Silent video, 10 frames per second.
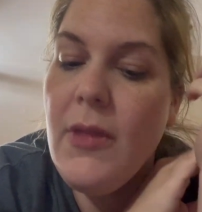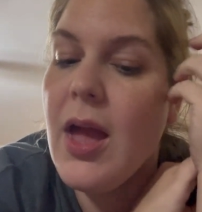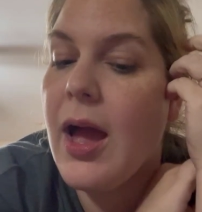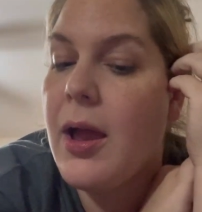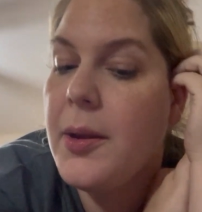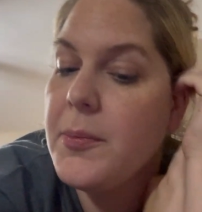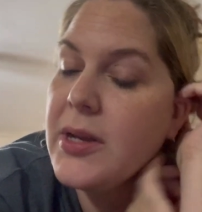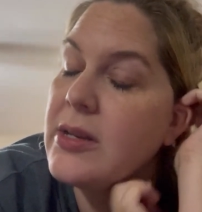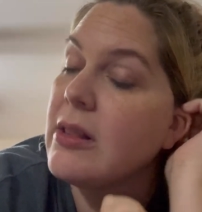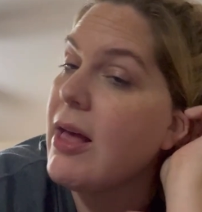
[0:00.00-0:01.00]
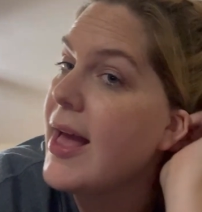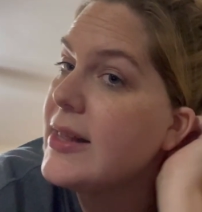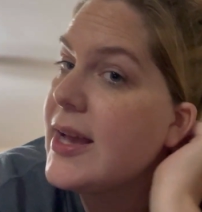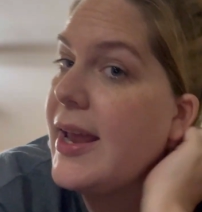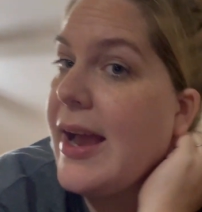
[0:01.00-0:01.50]
I'm glad
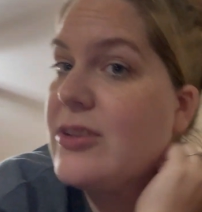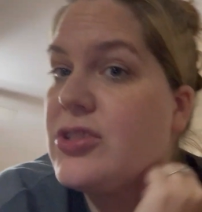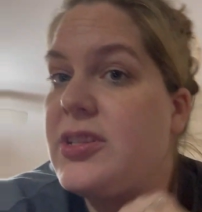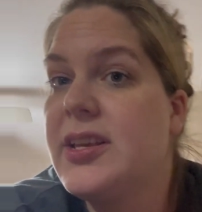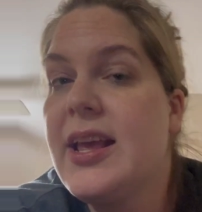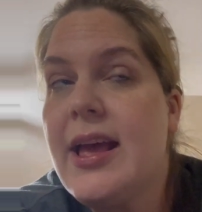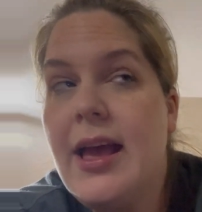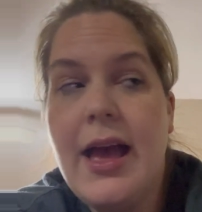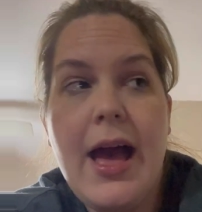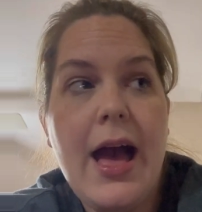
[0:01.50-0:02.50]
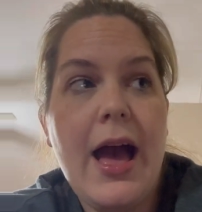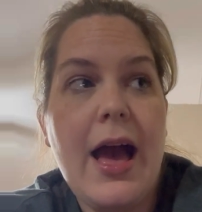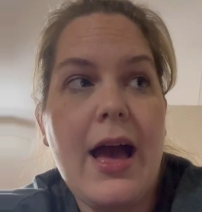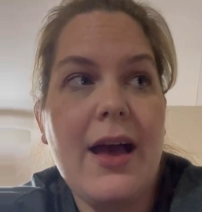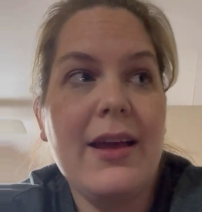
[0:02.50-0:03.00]
I actually,
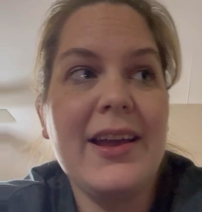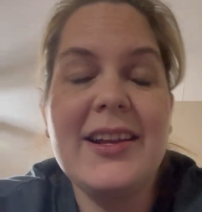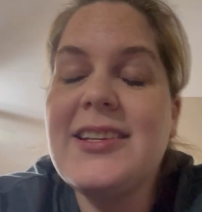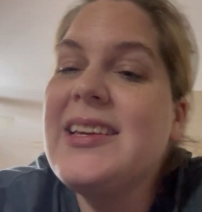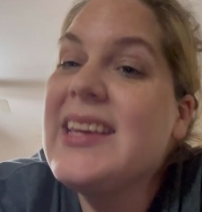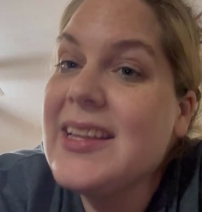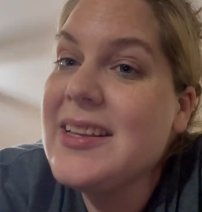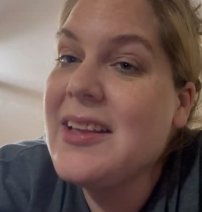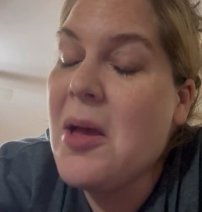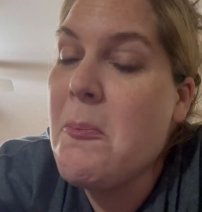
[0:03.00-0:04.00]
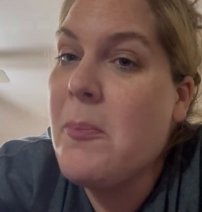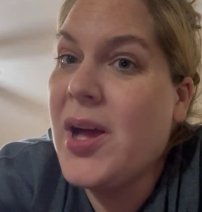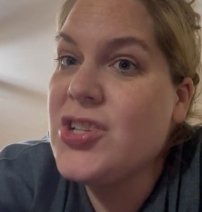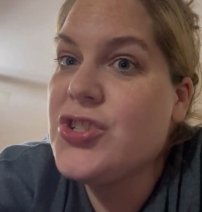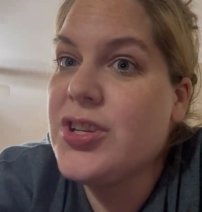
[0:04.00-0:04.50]
I didn't get
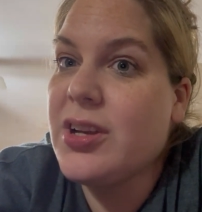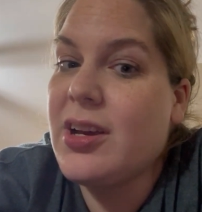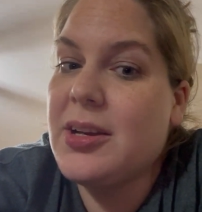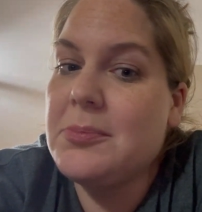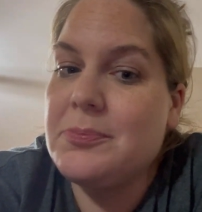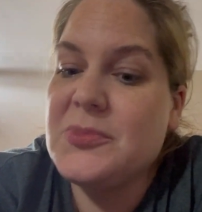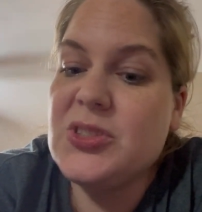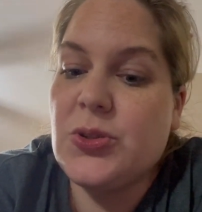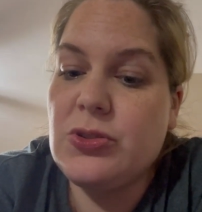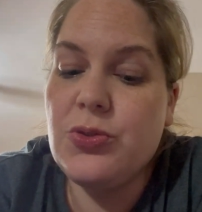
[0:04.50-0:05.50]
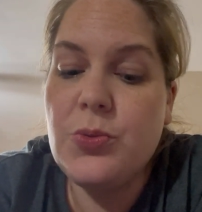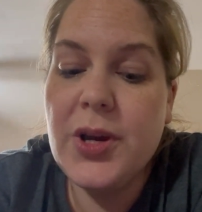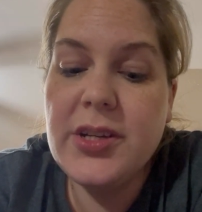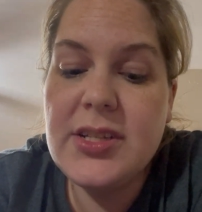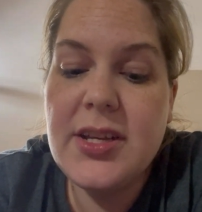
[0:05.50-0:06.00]
much um, social
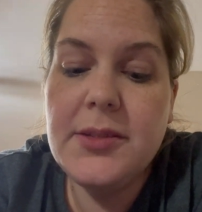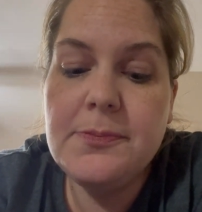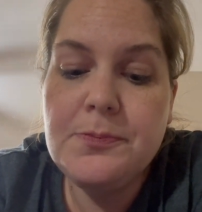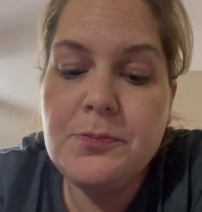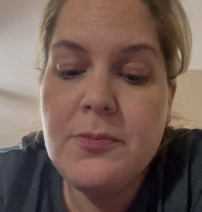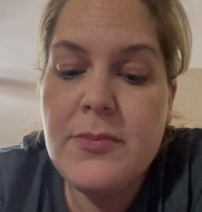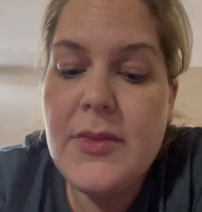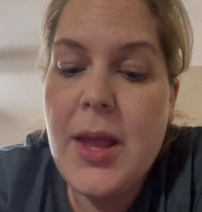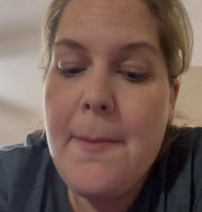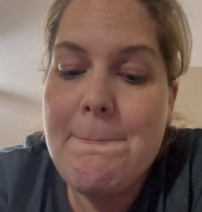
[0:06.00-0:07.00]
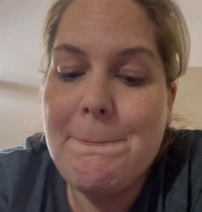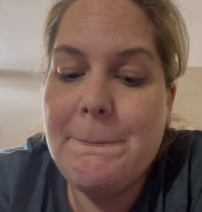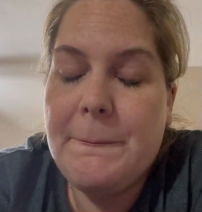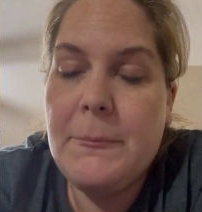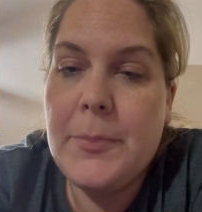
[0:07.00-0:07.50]
work done,
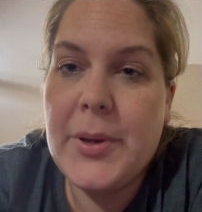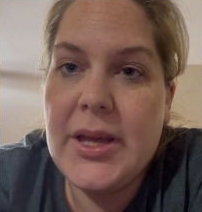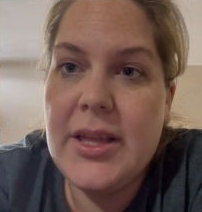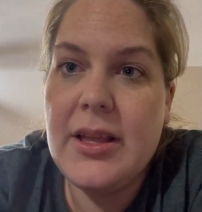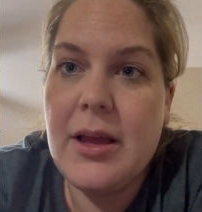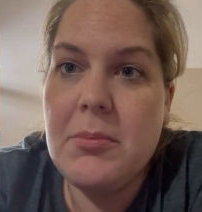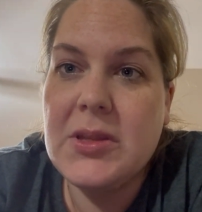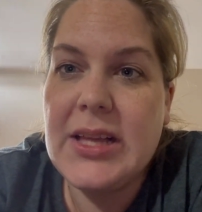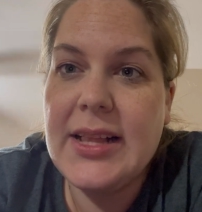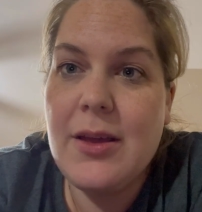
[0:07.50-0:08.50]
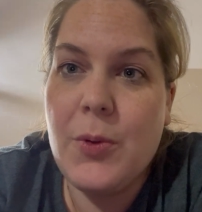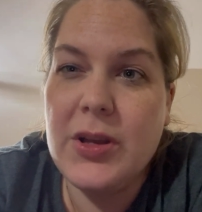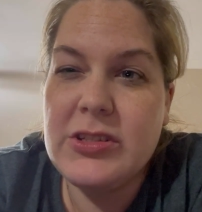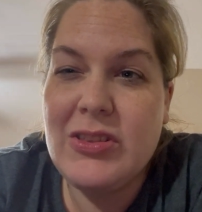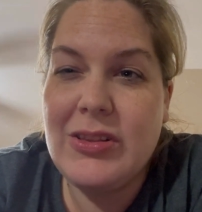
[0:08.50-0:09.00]
but I'm glad I
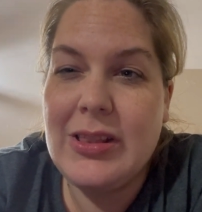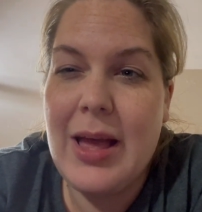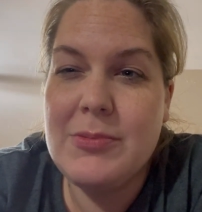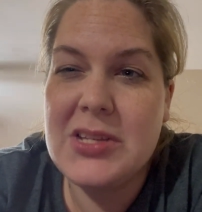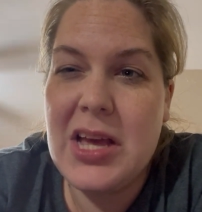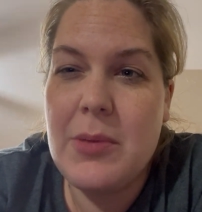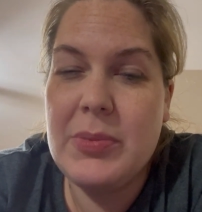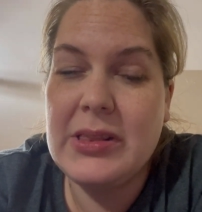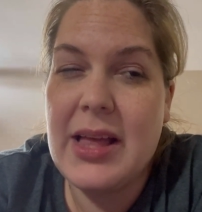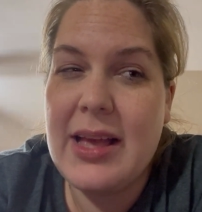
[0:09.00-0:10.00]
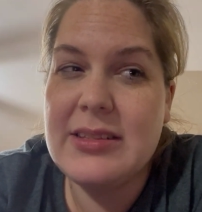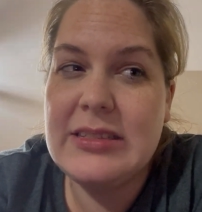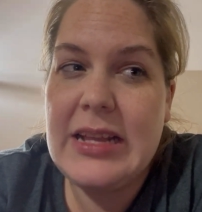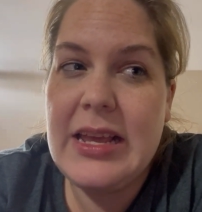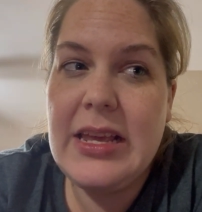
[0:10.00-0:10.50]
worked on the laptop last
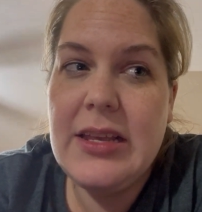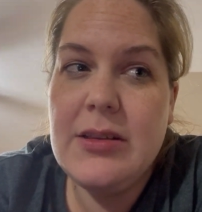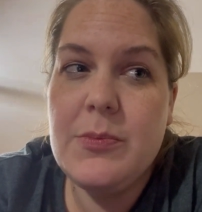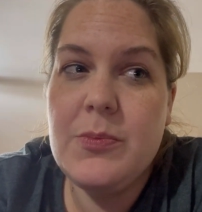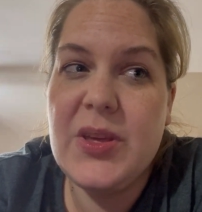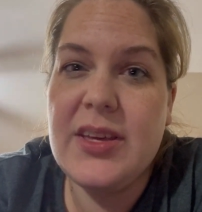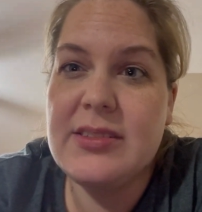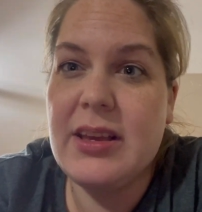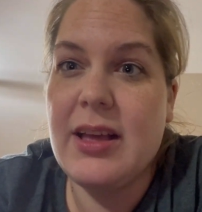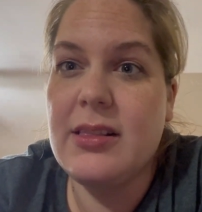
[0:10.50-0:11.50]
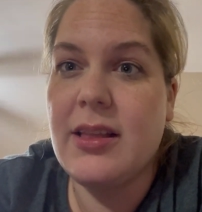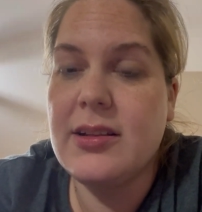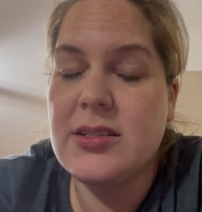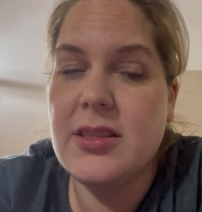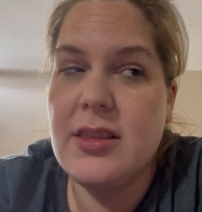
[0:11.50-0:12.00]
night because I got a lot
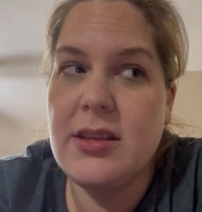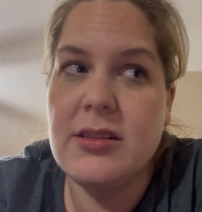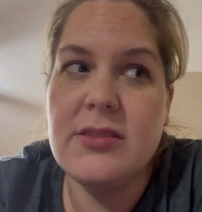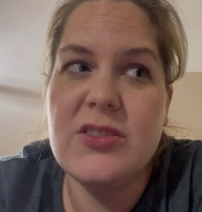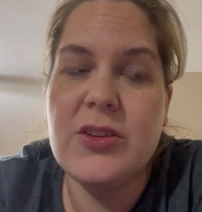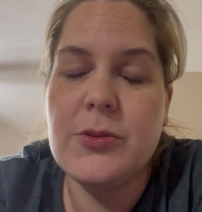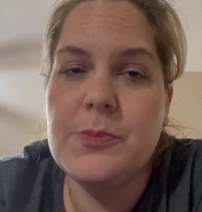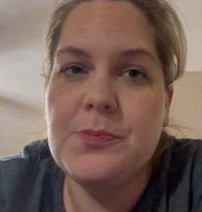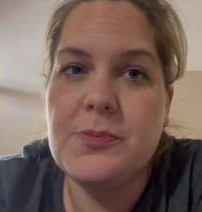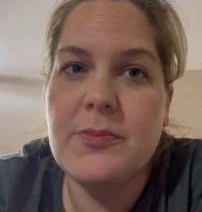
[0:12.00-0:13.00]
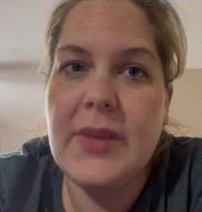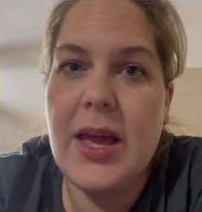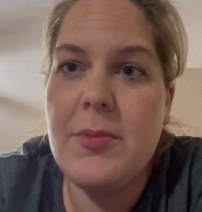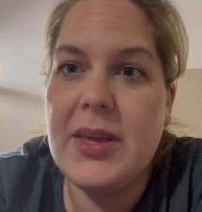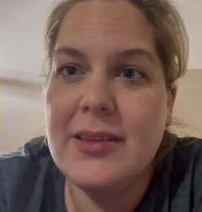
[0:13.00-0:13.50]
done then. So, I
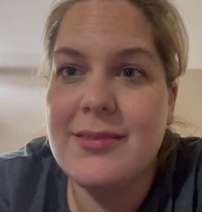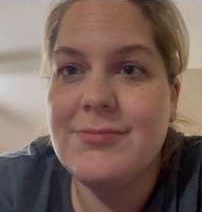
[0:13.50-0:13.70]
mean,